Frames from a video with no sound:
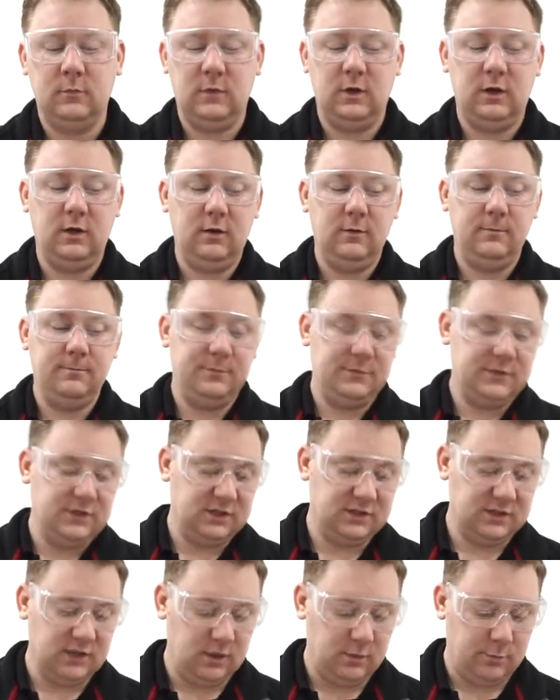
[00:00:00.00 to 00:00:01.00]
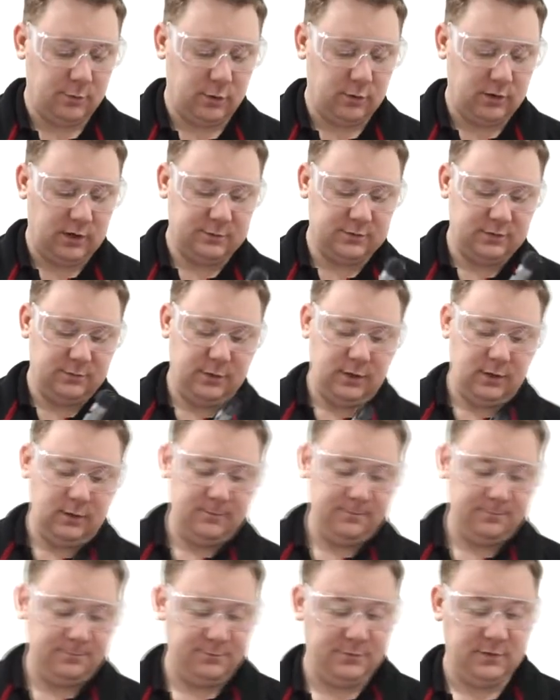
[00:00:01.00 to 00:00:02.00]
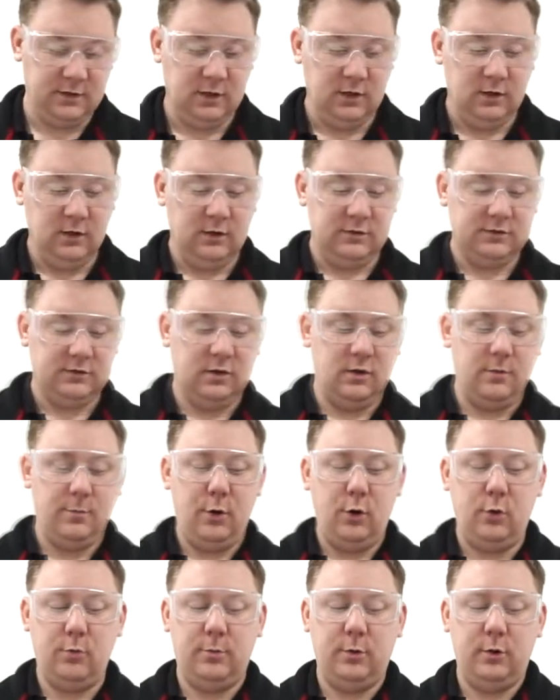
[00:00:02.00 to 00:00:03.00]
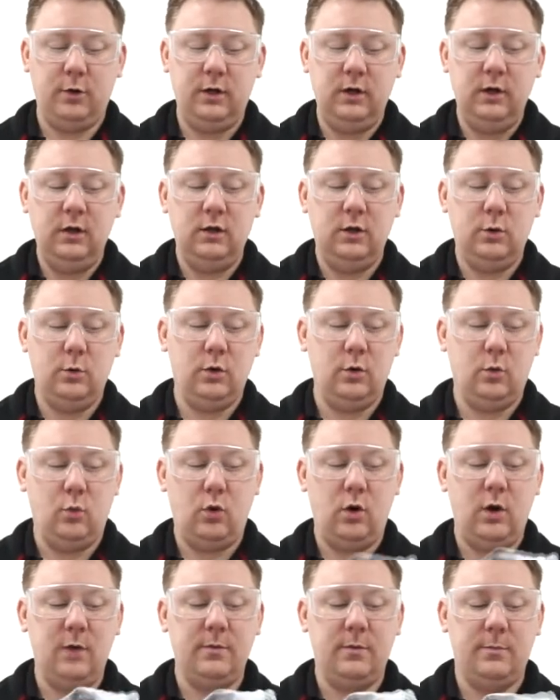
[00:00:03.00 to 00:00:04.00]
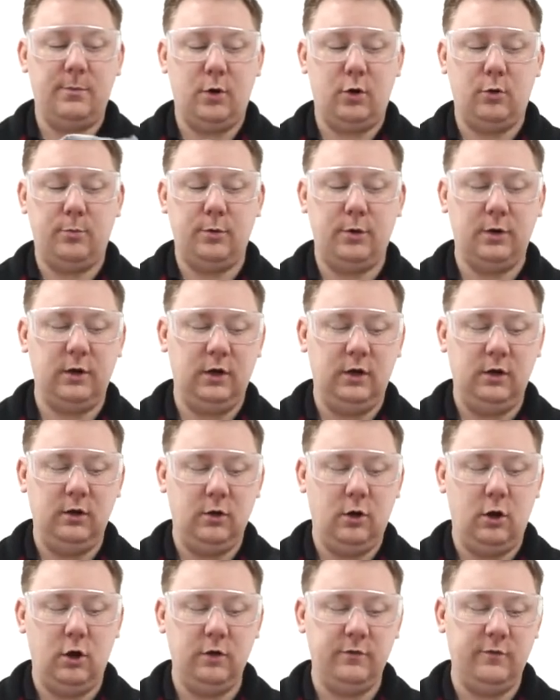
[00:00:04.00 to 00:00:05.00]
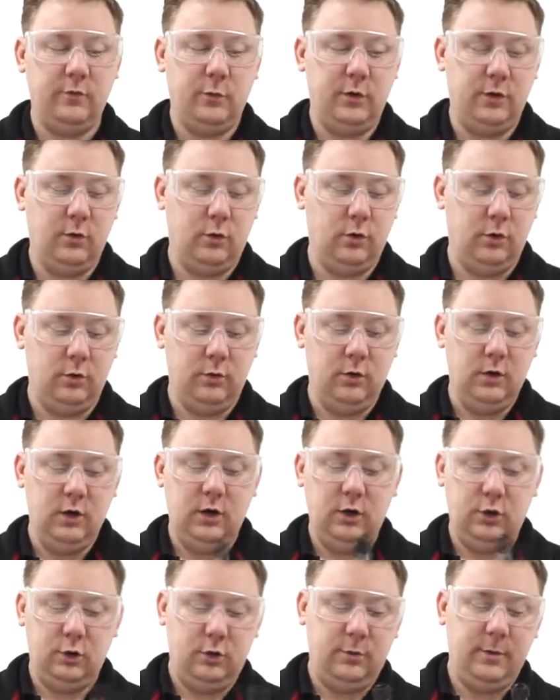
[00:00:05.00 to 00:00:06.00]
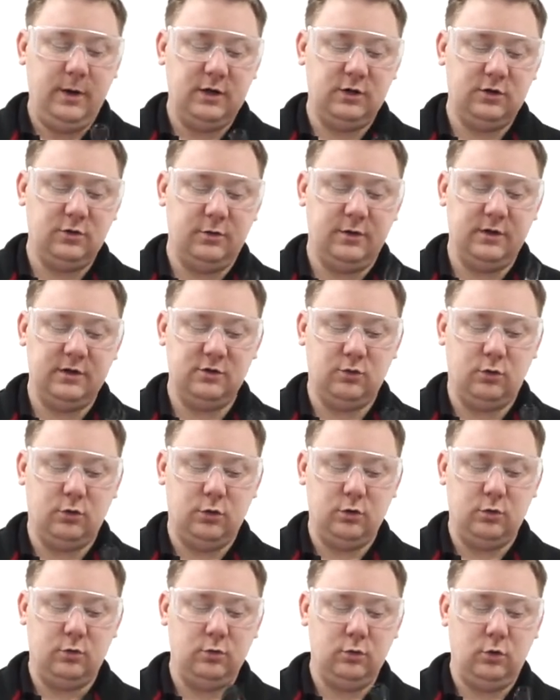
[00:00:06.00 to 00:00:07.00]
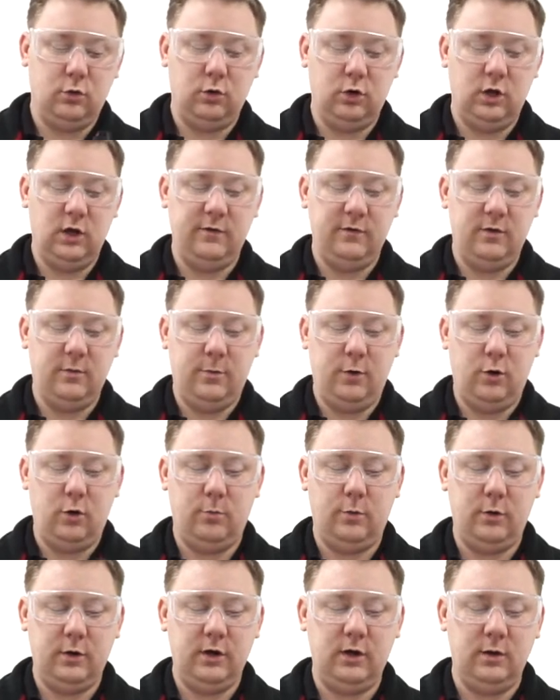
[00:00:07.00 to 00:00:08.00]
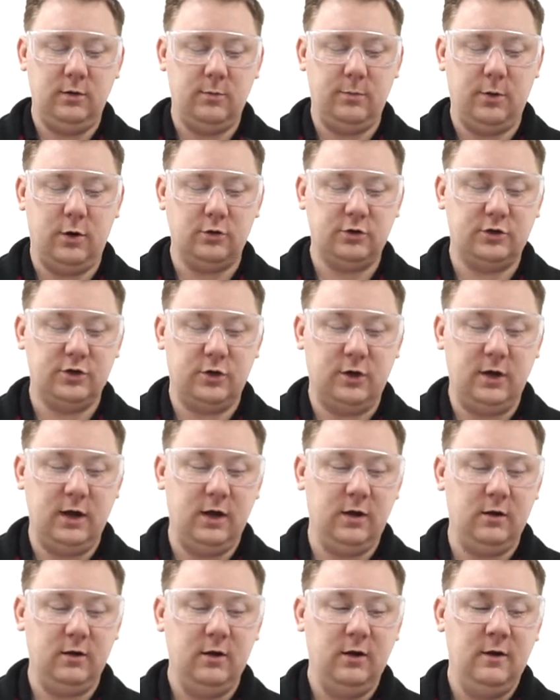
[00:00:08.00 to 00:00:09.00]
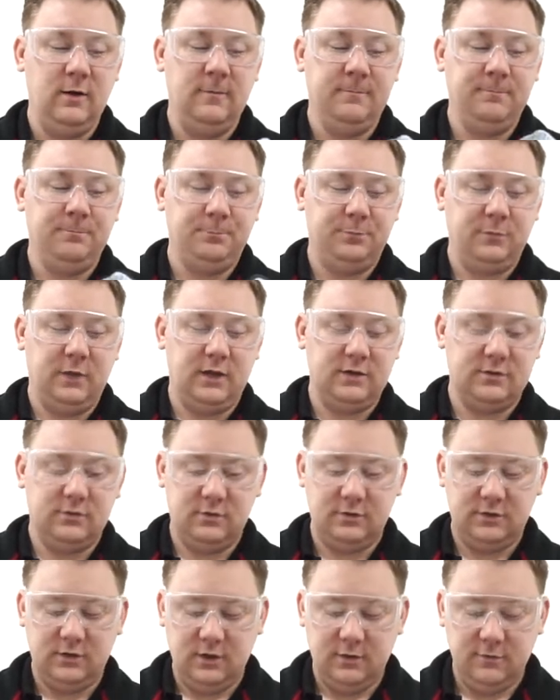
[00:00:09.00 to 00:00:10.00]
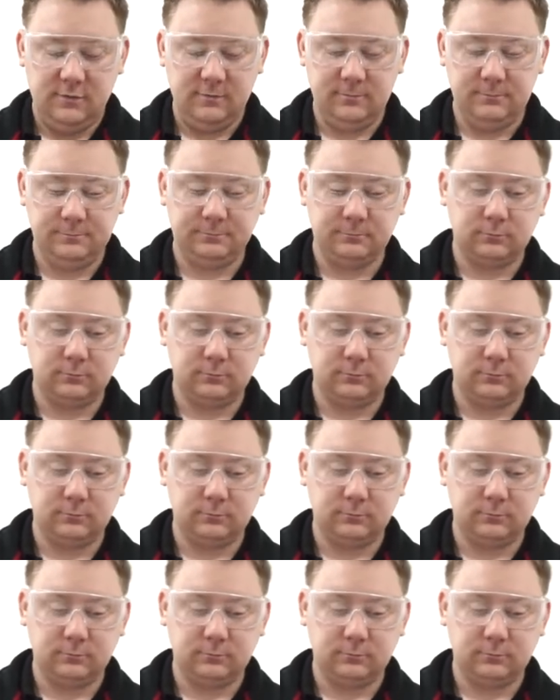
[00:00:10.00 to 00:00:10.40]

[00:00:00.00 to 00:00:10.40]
Okay, so that's how the bolt comes apart. So the bolt body, you want to wipe the bolt body over with oil. You want to make sure there's oil all over the bolt body, the bolt shroud, that sort of stuff.